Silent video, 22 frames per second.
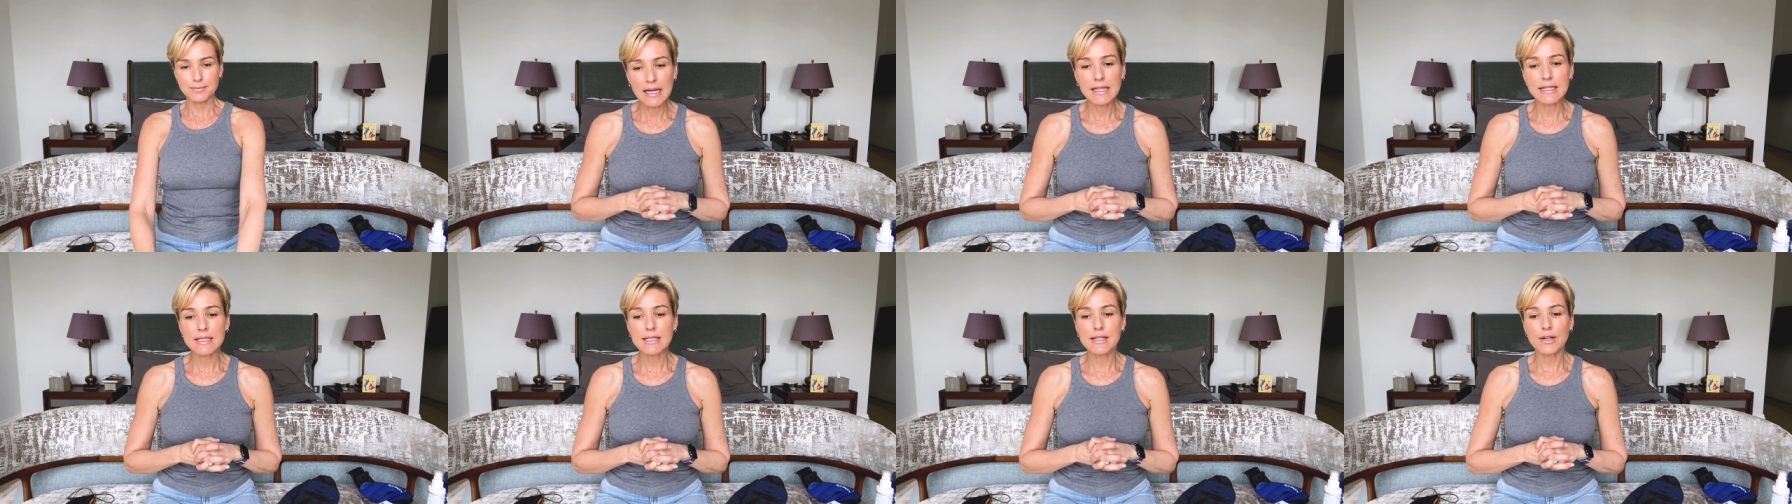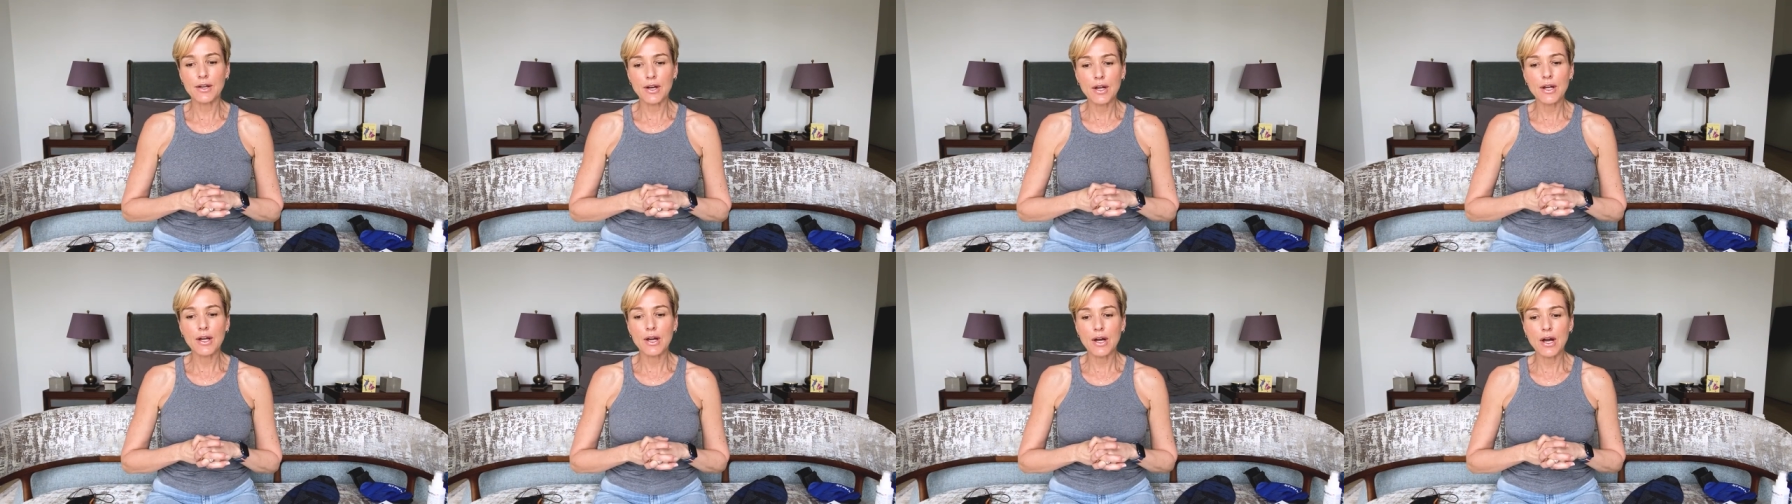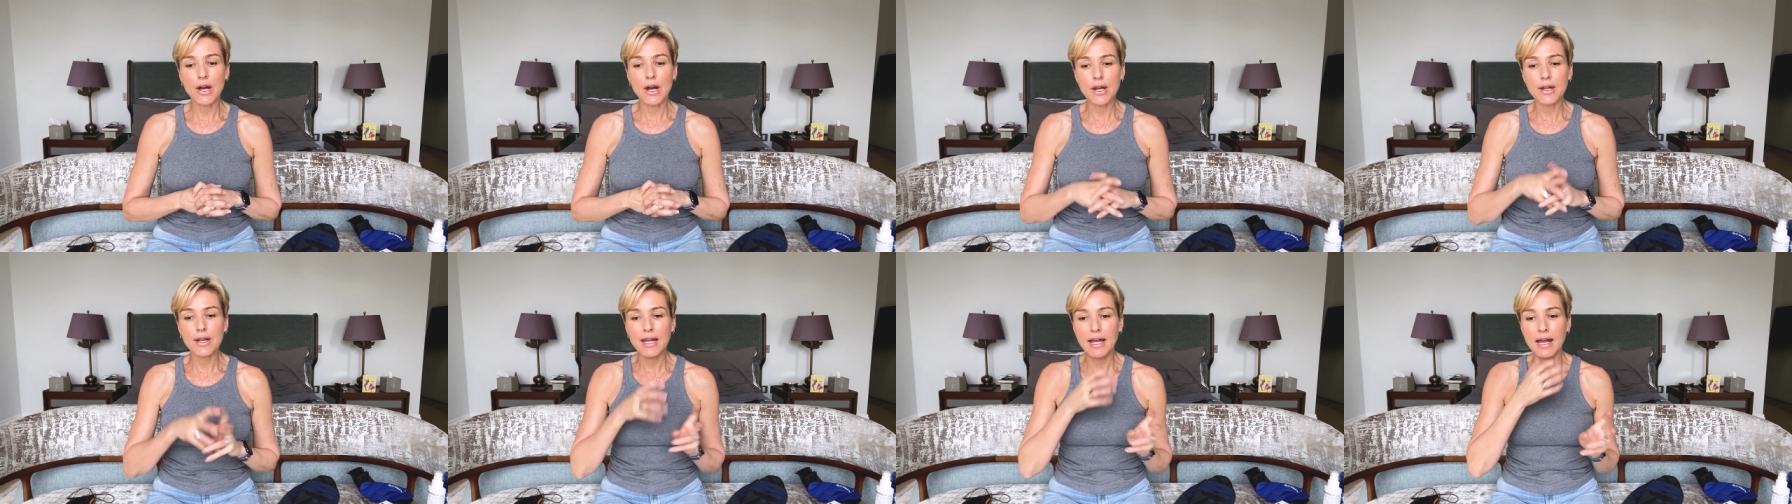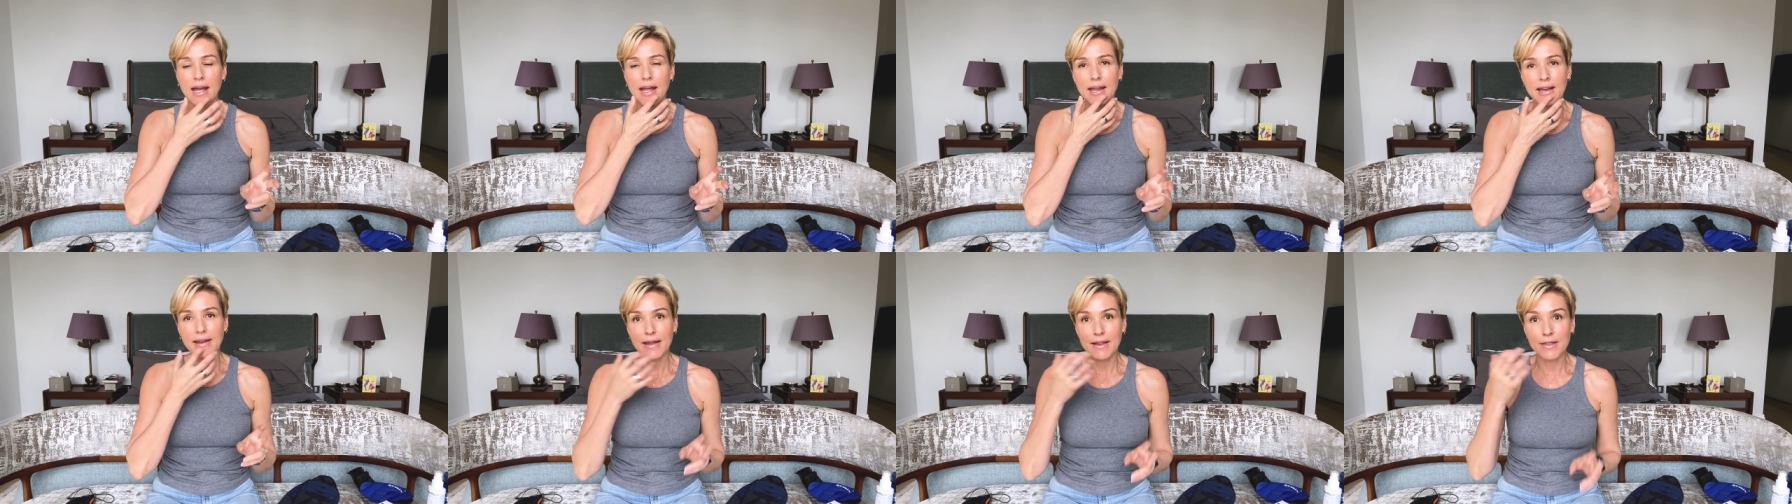And he said, oh,
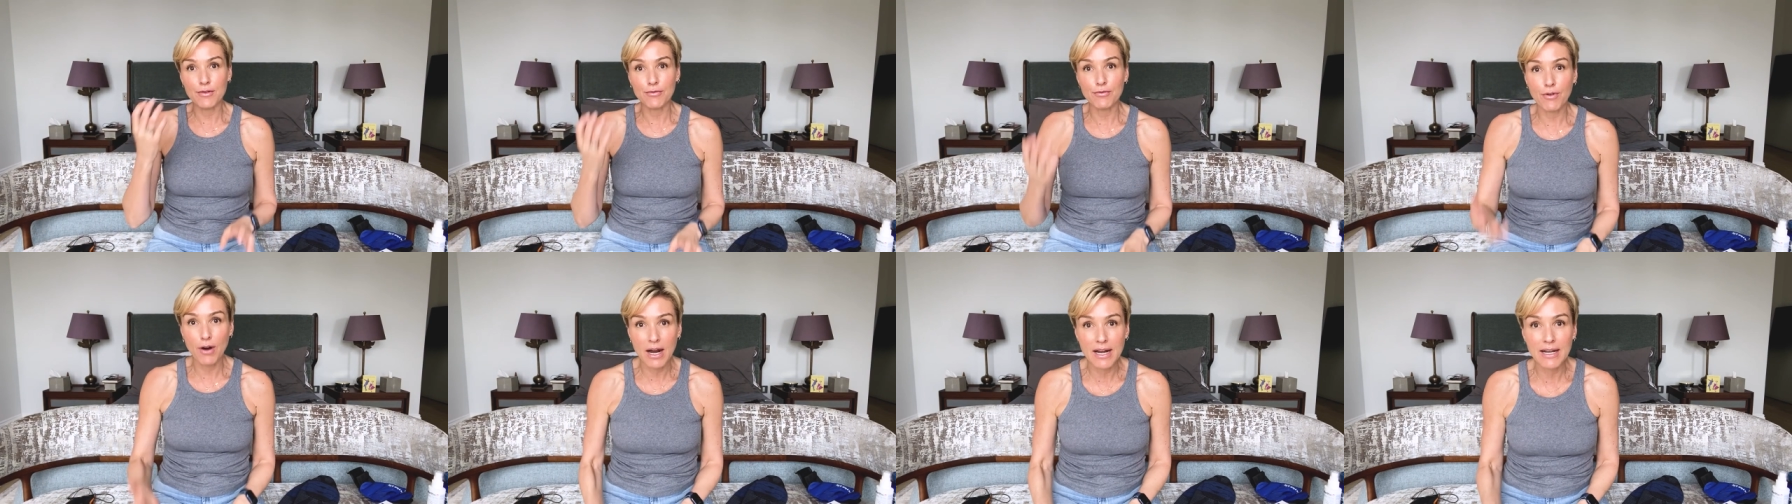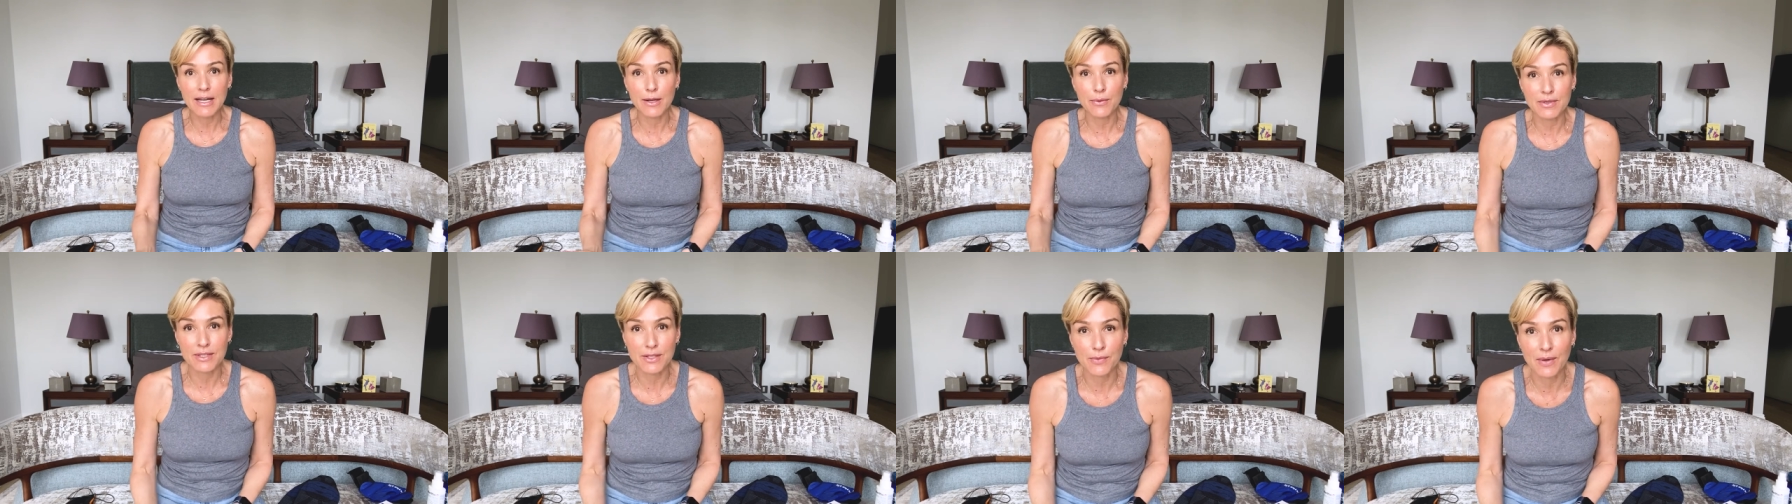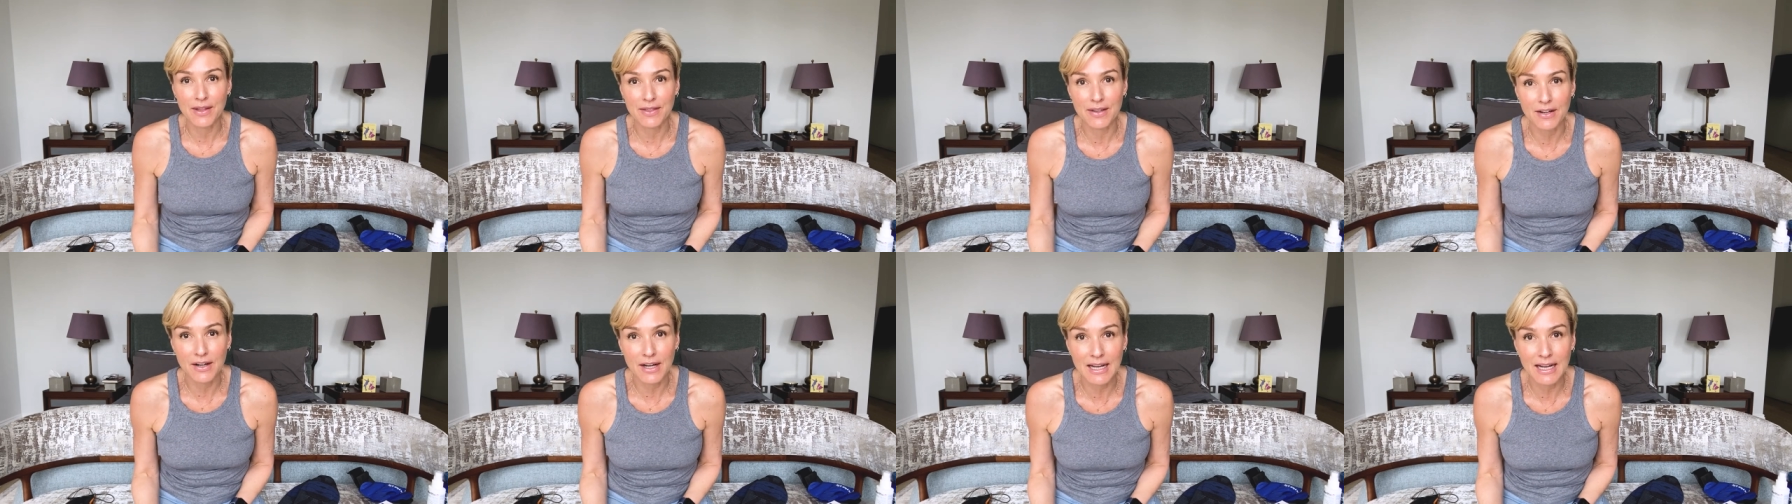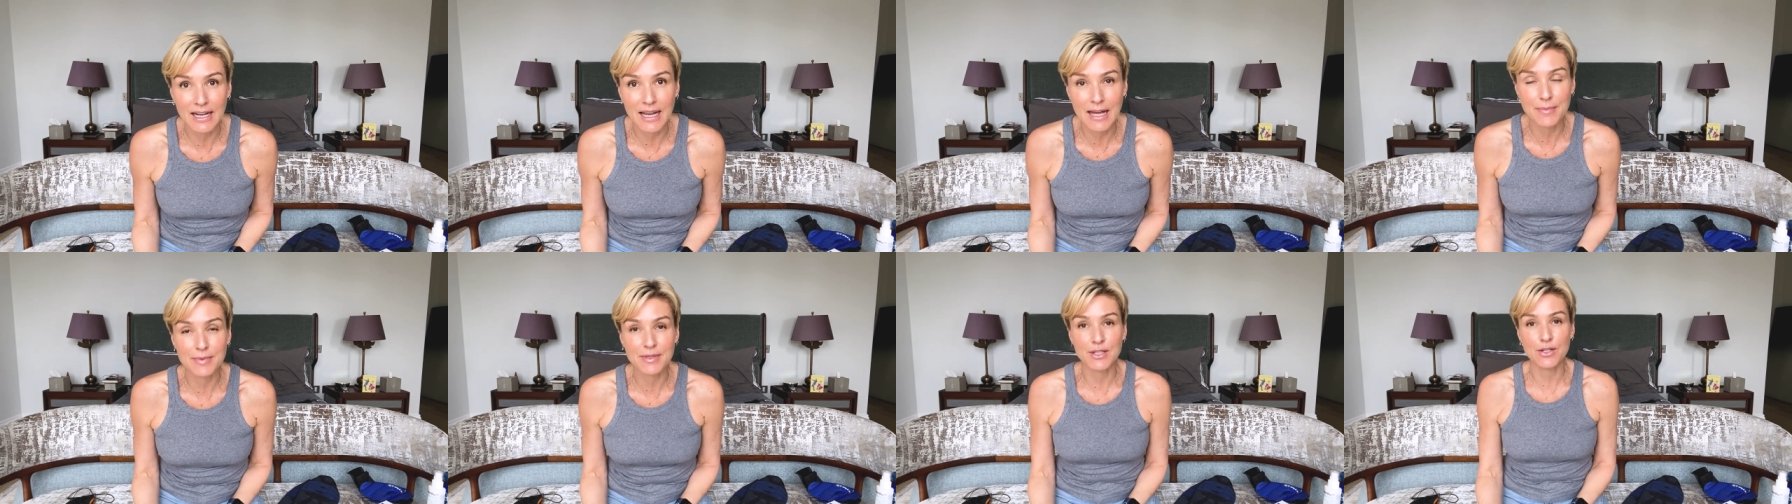okay. And the right knee was the one that I
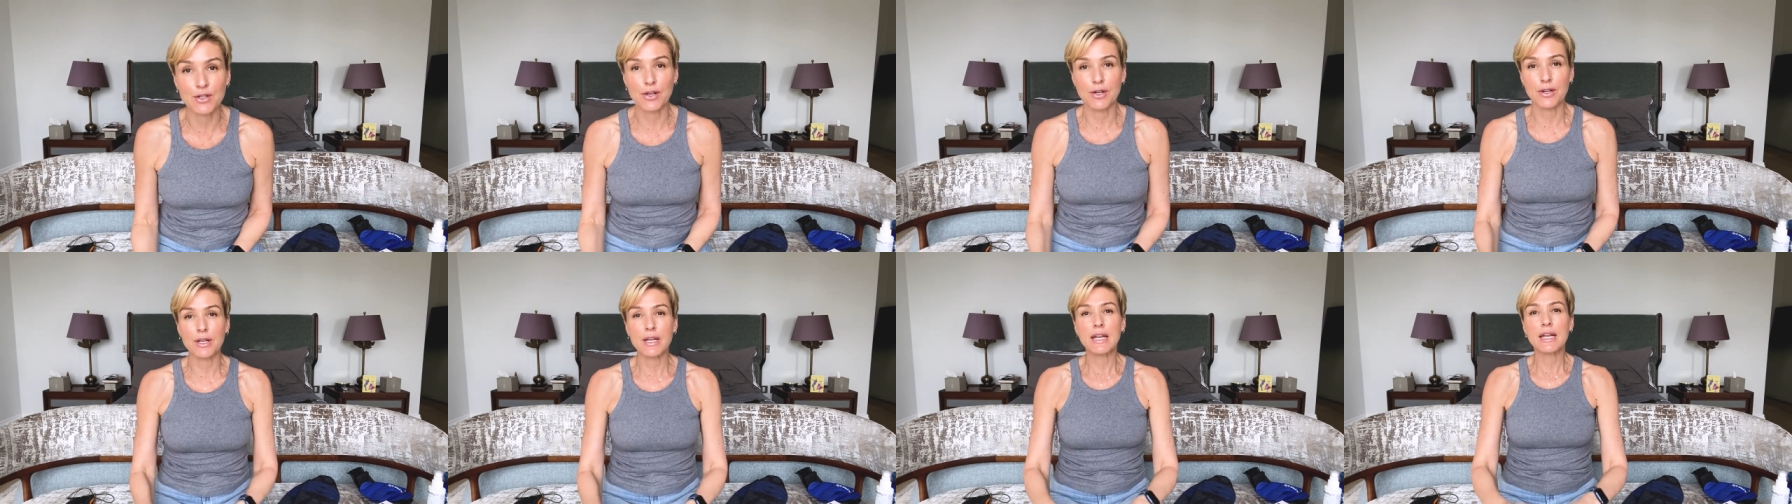collapsed on.